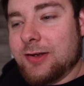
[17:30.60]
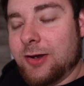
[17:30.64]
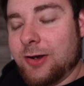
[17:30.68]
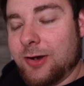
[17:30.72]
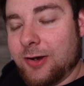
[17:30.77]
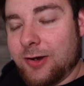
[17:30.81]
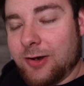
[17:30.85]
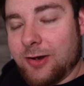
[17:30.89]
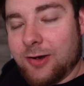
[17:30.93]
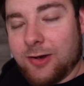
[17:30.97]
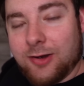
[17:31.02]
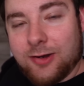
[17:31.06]

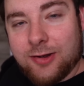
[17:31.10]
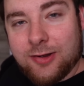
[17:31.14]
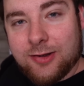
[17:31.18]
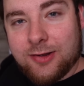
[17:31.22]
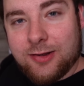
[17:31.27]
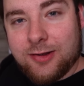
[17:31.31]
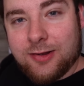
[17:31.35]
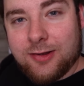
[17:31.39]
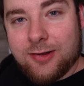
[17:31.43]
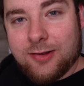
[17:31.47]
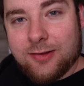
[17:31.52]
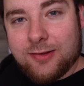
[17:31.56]
a
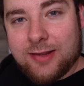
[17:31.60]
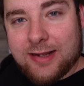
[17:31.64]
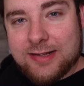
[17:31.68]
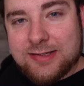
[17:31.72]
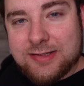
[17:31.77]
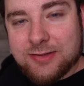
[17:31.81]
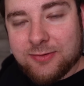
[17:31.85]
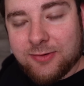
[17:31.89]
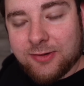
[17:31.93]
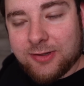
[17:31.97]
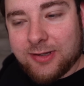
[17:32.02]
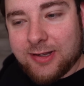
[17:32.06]

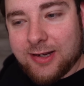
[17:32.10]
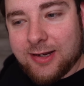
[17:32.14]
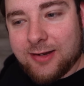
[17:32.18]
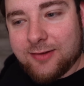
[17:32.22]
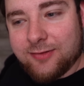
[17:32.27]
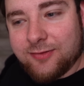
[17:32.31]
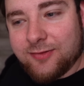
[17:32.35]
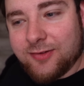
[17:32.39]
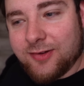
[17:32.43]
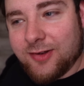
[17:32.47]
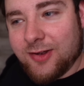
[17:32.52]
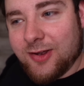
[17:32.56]

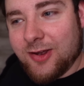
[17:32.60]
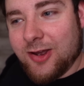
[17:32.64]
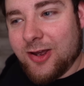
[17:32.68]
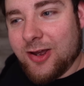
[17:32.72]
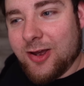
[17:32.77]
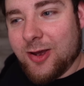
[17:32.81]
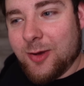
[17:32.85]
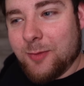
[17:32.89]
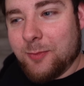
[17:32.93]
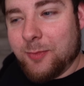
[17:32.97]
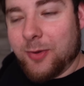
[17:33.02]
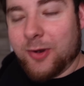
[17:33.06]
relief.
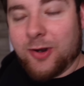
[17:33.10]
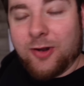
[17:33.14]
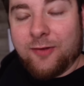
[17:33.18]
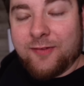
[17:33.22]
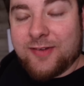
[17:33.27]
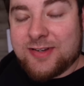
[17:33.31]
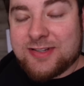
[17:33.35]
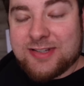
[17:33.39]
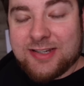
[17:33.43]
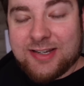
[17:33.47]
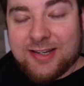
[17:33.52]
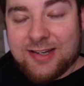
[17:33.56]
But
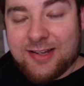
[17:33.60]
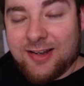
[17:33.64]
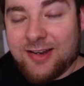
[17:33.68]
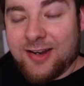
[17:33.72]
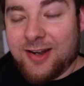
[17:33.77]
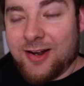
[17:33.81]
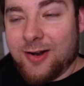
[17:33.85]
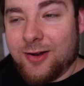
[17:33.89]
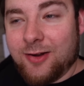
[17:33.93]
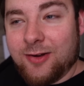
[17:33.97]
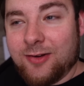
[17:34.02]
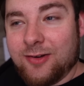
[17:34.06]
obviously,
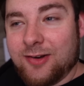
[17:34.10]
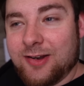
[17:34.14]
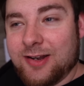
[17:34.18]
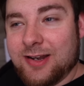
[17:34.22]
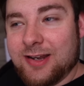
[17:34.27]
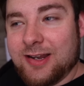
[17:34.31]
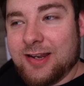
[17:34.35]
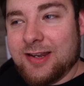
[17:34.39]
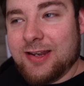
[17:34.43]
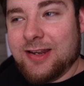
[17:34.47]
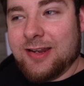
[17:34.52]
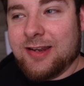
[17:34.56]
you know,
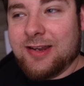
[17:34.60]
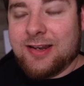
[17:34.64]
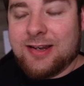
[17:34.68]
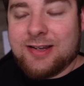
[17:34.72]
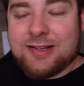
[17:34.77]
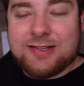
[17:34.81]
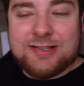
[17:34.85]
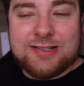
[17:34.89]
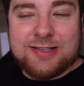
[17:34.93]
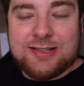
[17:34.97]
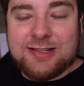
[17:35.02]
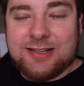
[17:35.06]

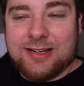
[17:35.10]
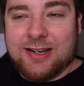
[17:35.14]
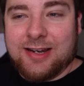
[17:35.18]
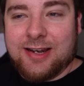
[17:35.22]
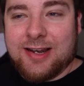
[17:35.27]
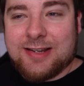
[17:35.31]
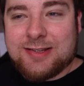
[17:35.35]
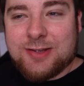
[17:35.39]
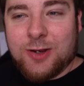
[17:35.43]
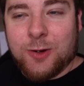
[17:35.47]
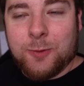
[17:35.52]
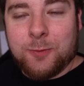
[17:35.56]
it's in
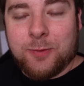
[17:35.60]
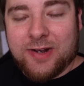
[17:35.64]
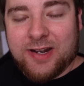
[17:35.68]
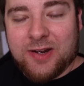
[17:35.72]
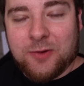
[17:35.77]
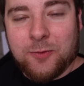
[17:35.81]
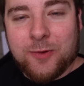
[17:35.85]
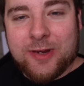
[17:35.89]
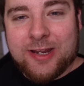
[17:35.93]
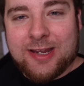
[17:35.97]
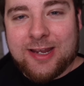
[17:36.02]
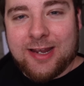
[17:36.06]
its
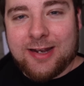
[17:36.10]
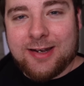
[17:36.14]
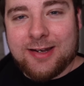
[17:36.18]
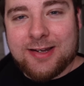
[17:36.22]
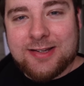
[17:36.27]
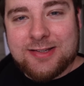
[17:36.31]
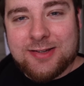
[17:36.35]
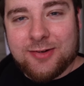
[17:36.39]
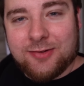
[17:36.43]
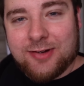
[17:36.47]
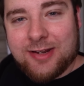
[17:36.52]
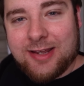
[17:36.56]
opening weekend,
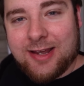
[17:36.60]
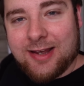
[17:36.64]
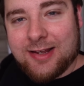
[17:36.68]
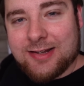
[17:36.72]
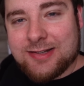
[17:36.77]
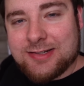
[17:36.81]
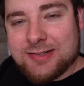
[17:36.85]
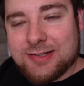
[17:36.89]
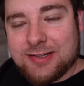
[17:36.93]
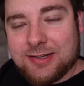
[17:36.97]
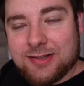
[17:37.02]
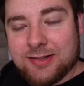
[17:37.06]
it's only
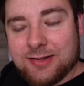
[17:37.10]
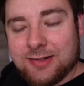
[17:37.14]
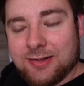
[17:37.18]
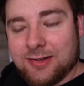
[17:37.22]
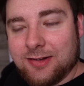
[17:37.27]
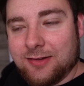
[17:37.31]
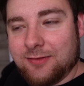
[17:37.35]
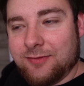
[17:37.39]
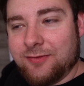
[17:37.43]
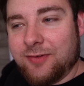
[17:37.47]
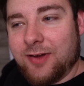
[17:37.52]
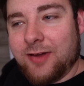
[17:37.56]
had
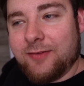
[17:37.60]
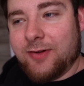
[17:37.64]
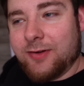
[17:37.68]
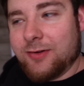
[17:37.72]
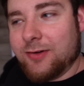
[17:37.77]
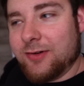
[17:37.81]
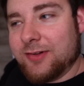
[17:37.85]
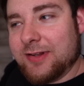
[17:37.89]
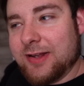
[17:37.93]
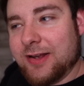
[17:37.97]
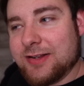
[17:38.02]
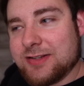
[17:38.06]

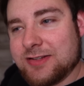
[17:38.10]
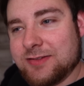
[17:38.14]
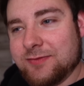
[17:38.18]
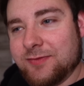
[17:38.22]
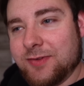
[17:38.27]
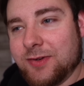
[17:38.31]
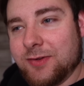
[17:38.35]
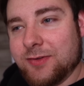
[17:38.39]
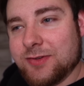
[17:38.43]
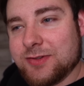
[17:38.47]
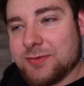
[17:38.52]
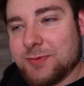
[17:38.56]
500,000
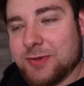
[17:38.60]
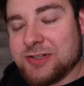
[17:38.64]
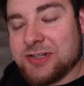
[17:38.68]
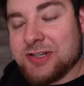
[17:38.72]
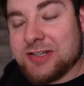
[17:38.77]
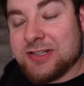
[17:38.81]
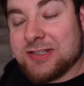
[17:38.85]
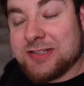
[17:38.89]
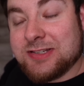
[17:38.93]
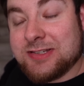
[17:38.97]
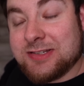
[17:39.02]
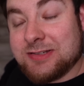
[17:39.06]
views, which
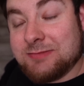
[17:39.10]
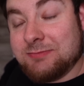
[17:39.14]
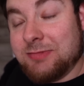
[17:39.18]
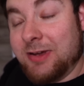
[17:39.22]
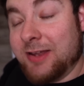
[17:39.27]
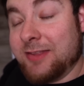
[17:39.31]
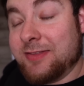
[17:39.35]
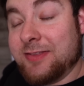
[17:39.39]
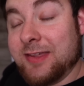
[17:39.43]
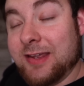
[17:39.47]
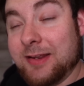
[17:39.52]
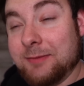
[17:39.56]
is,
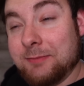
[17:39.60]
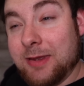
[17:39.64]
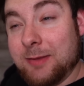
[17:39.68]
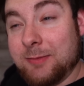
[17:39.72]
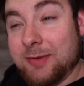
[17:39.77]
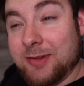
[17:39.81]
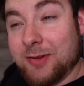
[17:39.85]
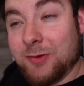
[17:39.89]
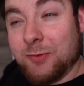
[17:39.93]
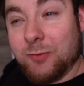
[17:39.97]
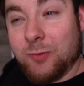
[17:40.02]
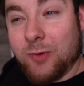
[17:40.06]
I think,
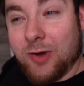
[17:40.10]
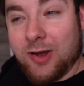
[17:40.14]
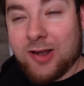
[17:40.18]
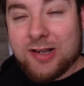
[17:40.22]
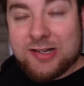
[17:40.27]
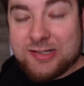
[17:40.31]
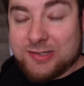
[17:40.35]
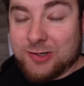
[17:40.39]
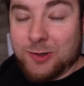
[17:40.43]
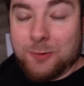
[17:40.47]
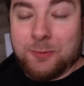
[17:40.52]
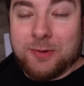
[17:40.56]
maybe the
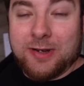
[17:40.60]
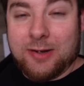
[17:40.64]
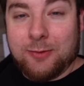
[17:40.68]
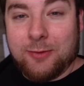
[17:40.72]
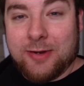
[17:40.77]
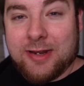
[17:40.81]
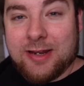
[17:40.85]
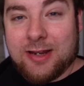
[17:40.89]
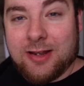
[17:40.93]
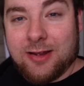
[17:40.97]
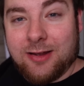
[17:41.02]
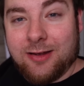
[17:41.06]
worst opening
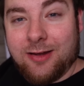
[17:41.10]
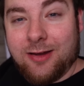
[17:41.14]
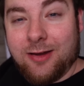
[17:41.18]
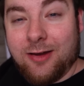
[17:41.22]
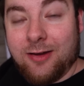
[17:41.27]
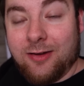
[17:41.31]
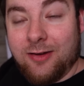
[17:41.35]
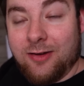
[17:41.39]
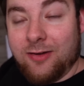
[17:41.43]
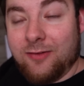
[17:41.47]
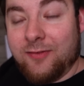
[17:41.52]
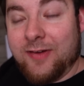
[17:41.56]
week
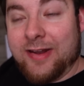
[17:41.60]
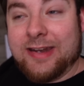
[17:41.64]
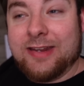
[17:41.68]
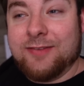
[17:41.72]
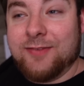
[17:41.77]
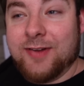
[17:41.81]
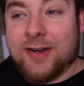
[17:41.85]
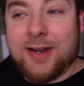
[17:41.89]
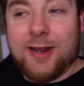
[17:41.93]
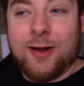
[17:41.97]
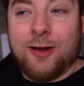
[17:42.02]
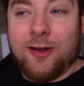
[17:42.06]
of any
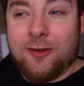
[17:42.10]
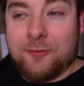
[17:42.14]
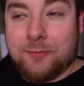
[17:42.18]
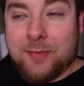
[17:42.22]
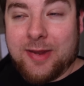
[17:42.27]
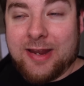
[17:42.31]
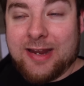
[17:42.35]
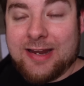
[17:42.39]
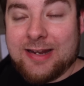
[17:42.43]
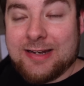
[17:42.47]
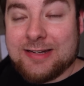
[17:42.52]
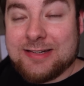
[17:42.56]
video I've
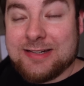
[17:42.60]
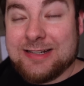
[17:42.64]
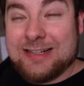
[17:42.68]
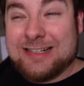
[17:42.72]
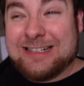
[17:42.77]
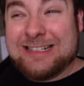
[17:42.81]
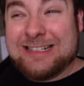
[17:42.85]
made